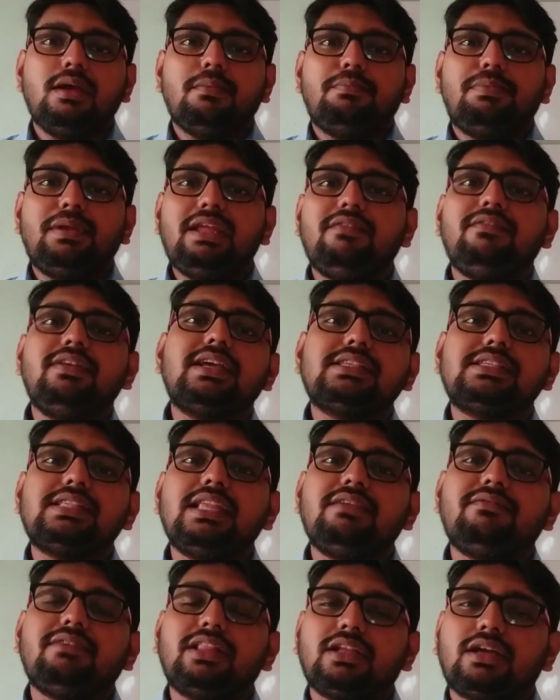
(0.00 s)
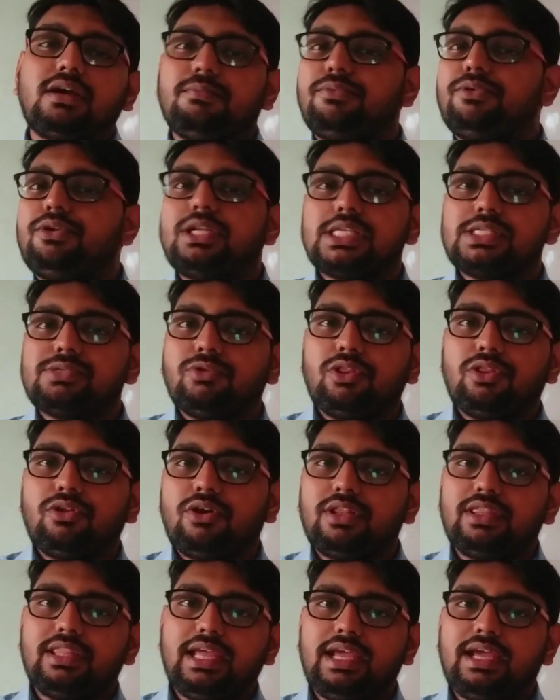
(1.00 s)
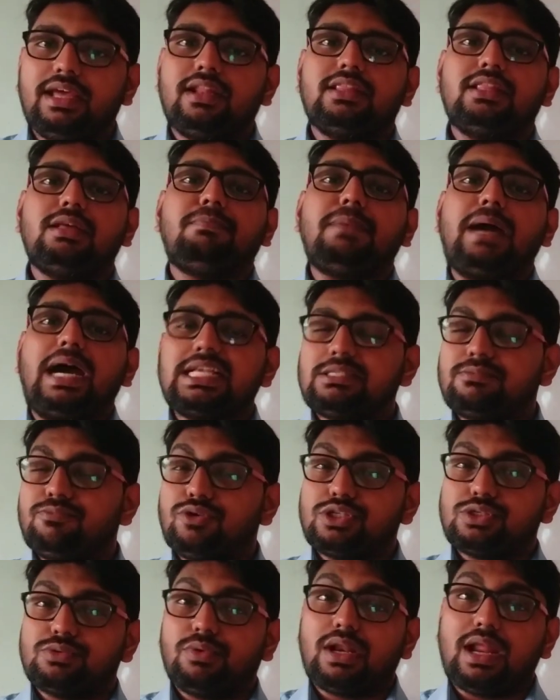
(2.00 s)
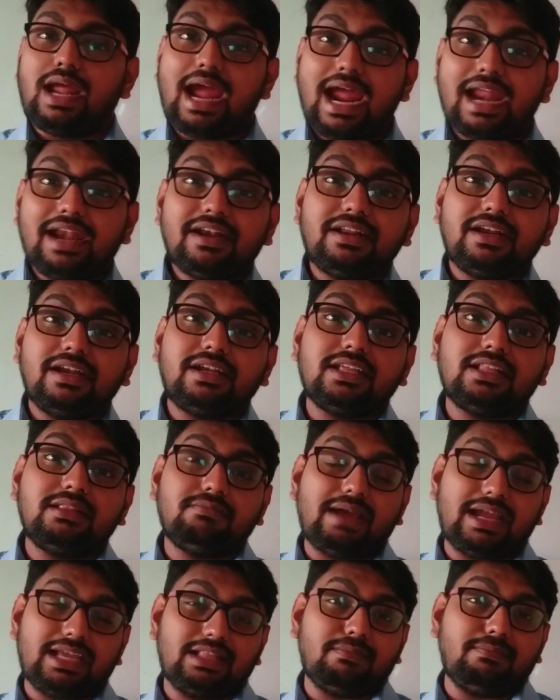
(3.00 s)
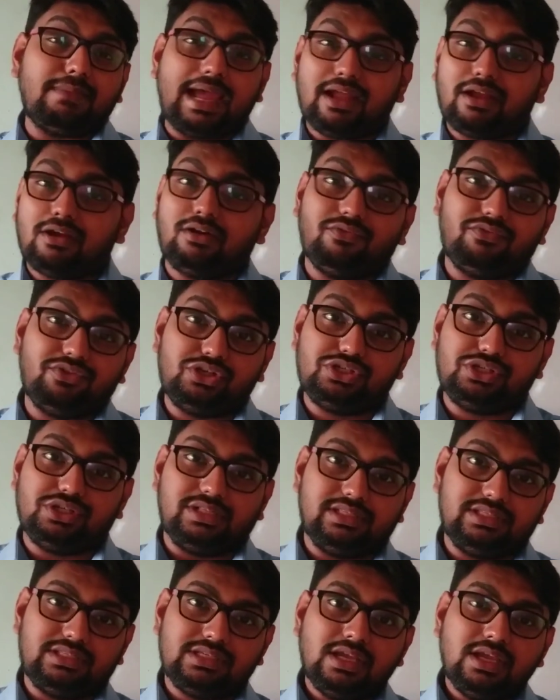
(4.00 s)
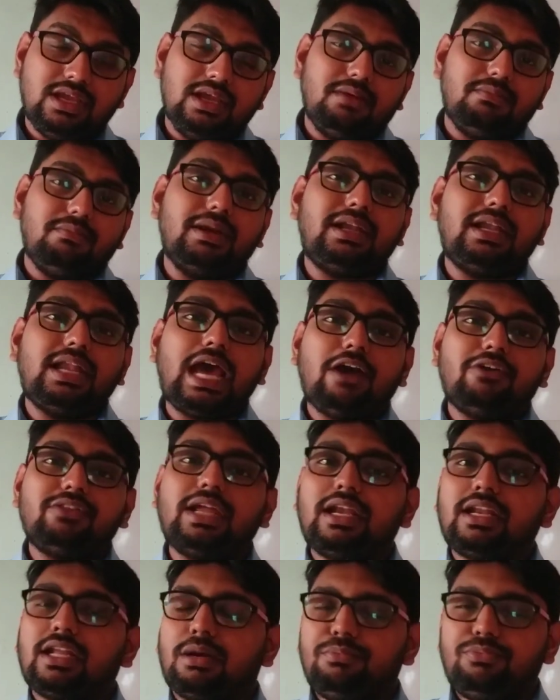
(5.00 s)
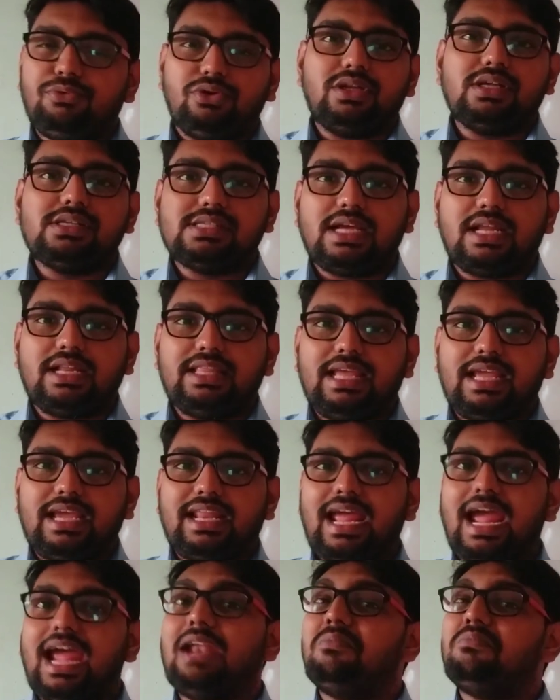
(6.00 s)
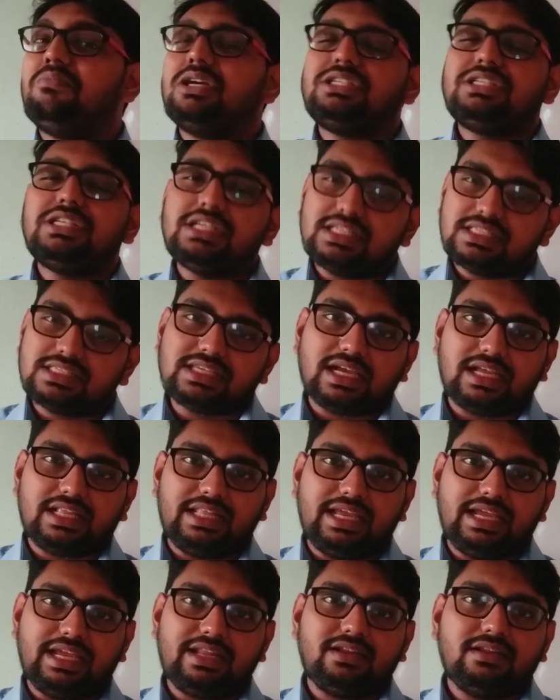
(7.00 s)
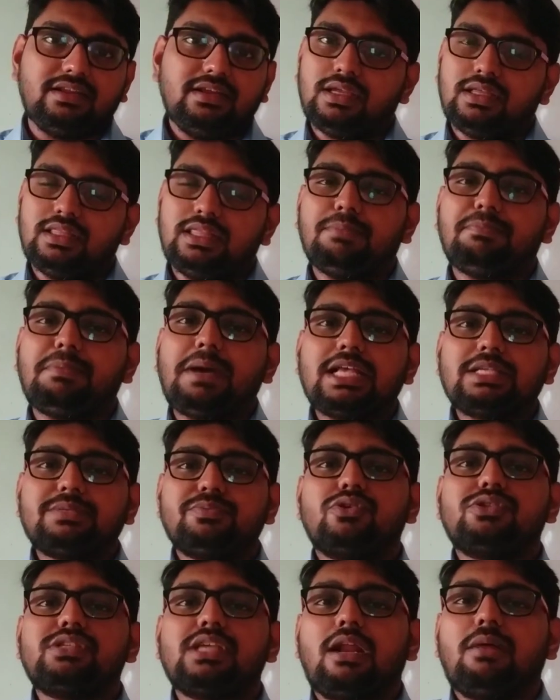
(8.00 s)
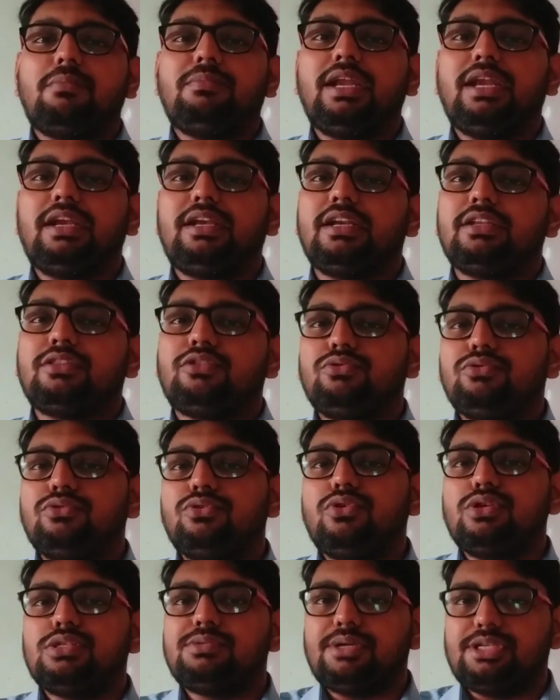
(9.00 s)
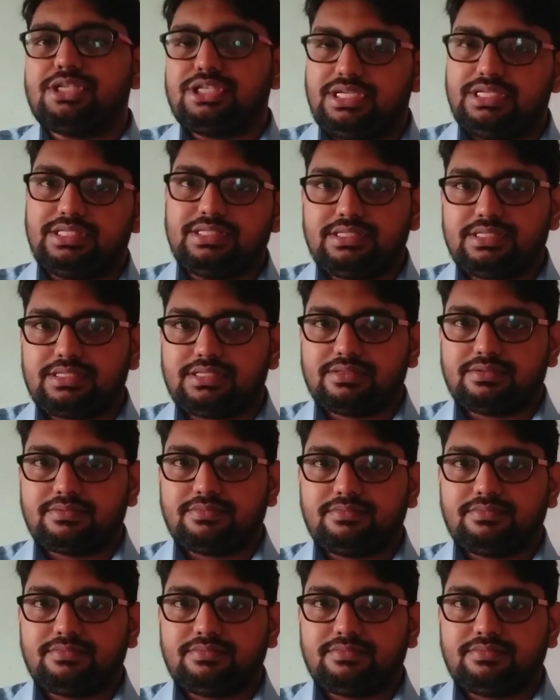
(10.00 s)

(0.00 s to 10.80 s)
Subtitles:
Previously, when computers were not there, the passbooks were handwritten by the bank officials. But now that computers are there and machines are there, the passbooks are updated through those machines.